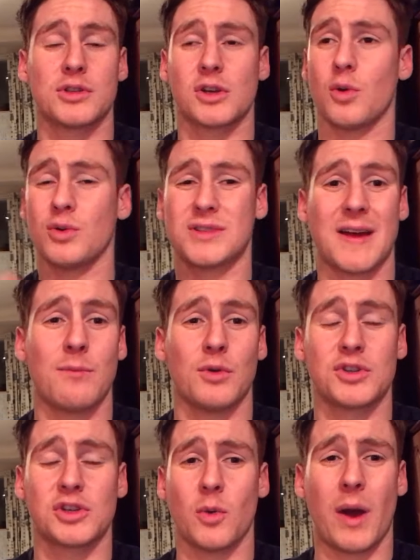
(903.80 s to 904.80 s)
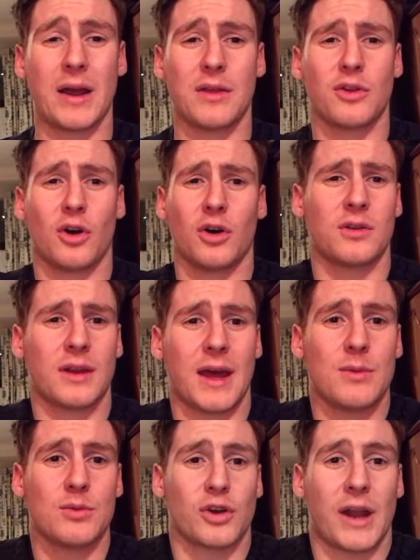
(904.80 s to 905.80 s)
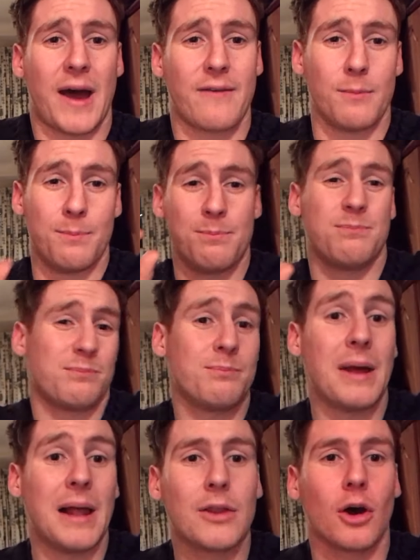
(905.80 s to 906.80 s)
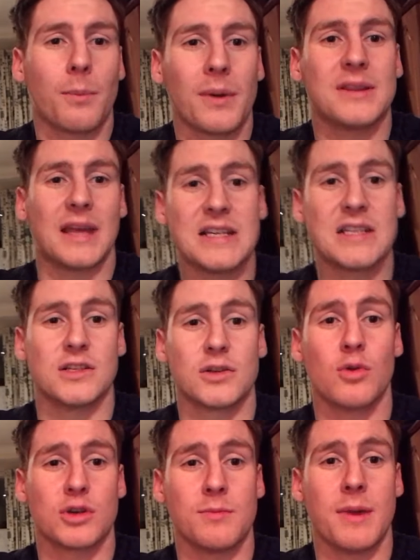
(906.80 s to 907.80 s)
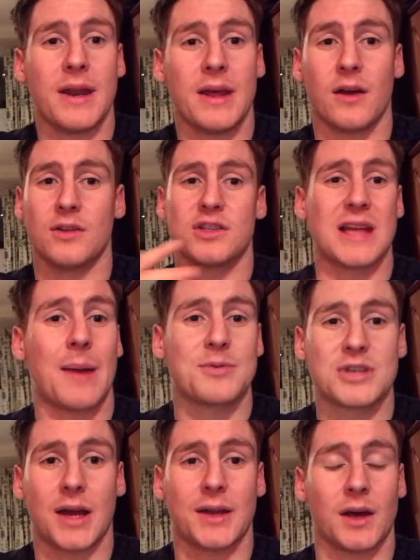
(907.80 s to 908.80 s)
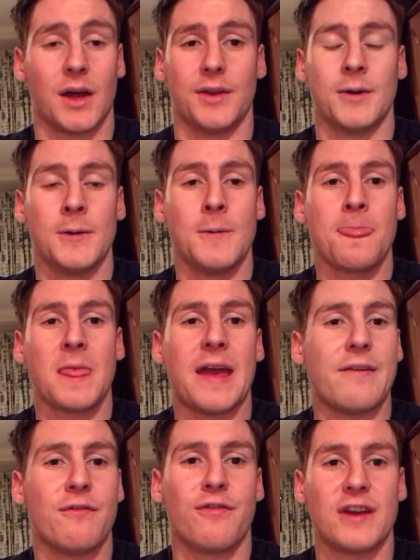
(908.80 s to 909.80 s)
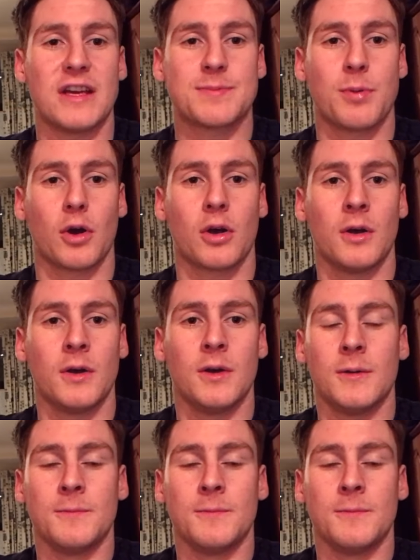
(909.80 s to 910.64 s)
months ago, seven months ago. I thought that I was gonna have a build up a decent social media and Snapchat and even Facebook.